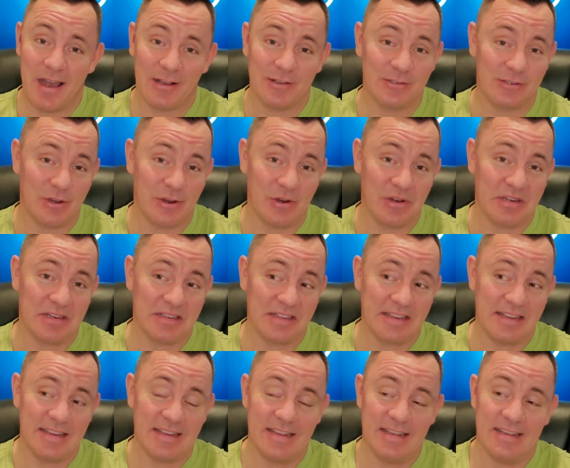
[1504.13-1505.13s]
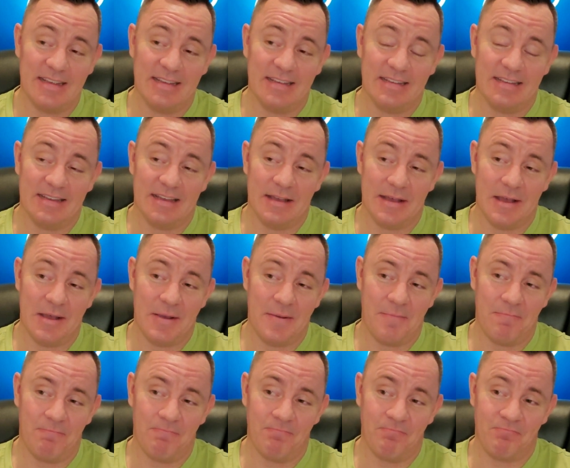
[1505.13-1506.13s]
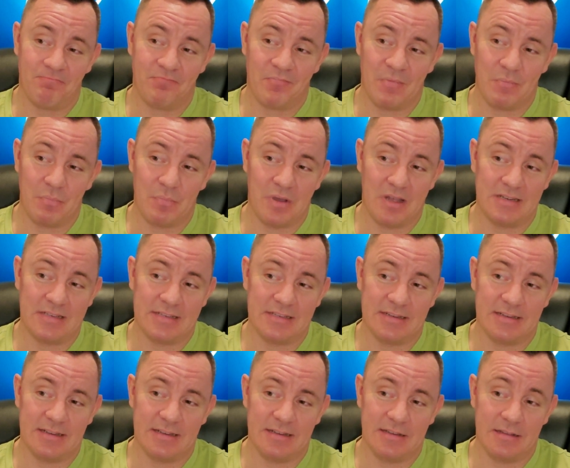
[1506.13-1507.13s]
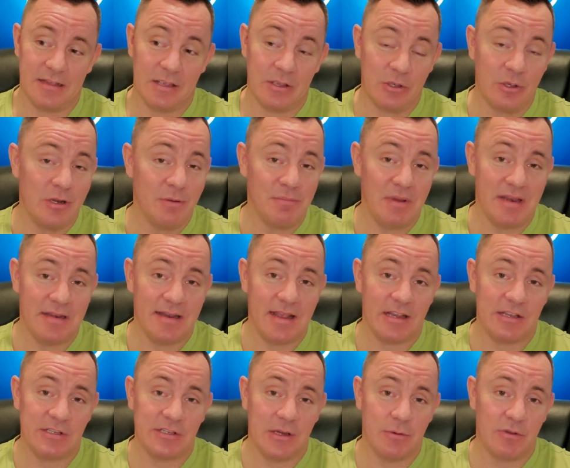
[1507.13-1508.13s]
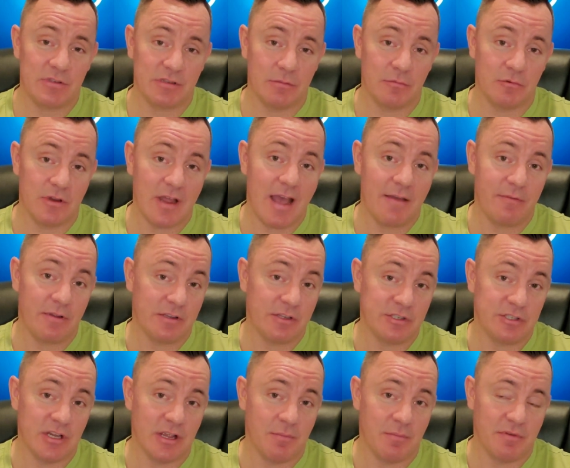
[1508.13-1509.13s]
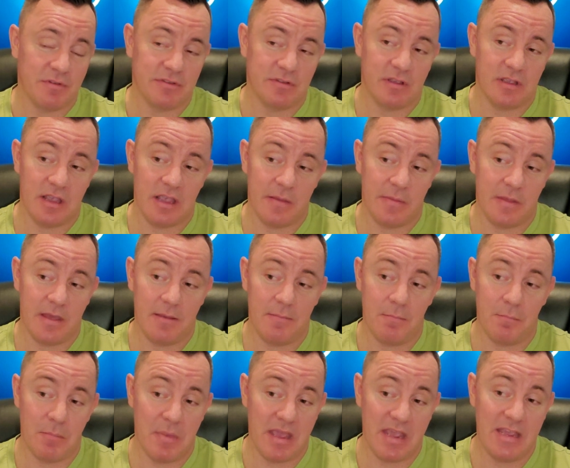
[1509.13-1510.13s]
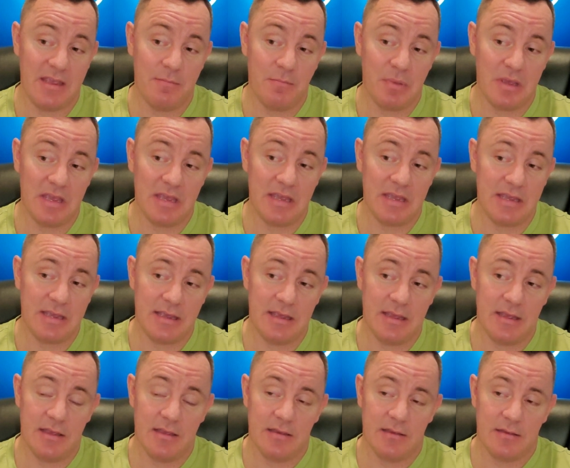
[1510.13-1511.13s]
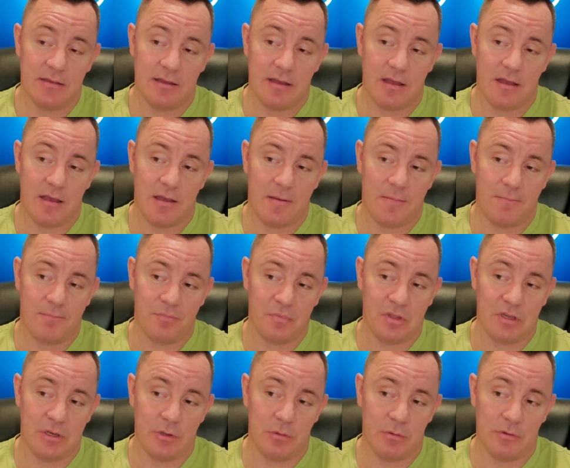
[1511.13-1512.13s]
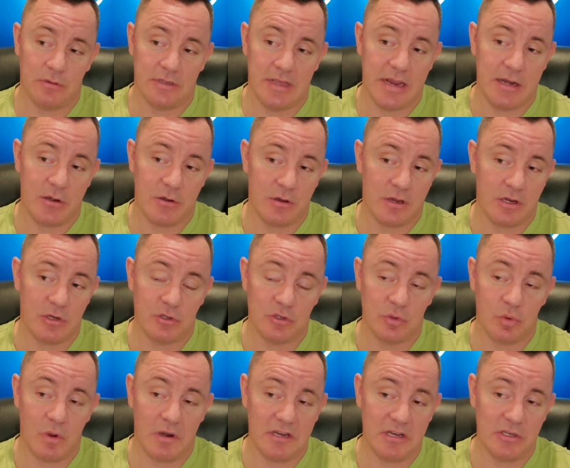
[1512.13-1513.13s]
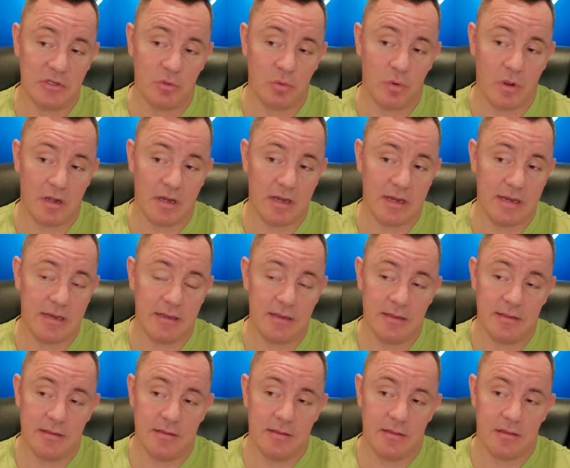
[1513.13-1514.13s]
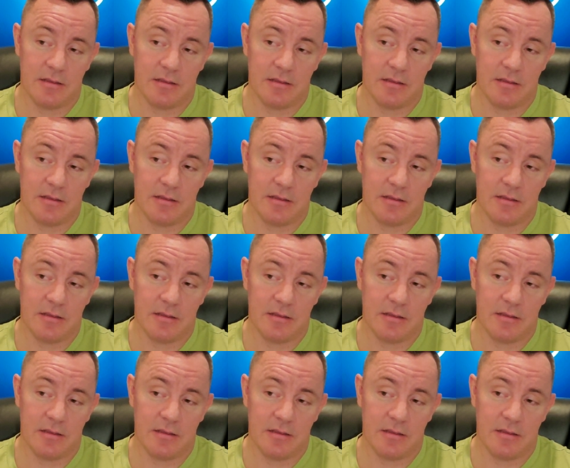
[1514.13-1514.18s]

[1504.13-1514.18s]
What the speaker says: box currently, but they could be next year with some graphics chips, and they may be, later in 2020